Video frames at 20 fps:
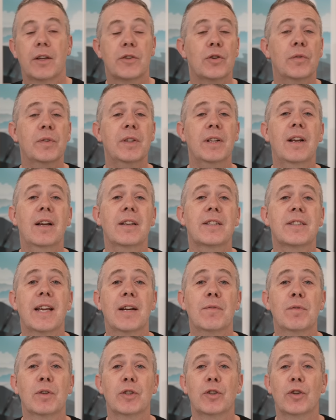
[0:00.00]
So over the last
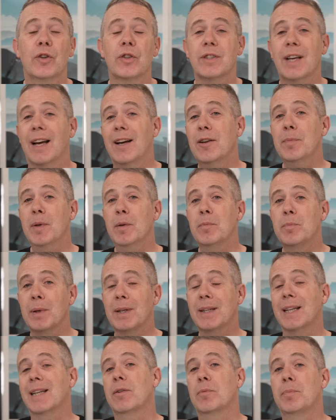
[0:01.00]
several years, I've been
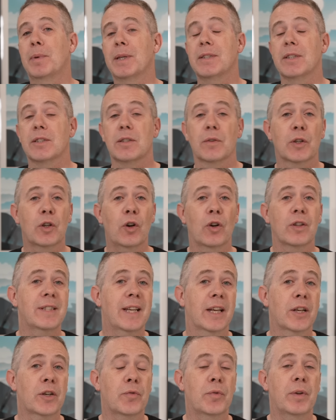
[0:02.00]
building up a business of a
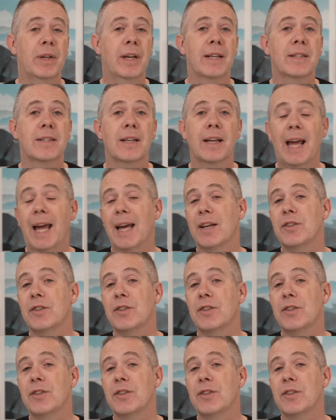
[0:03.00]
content creator,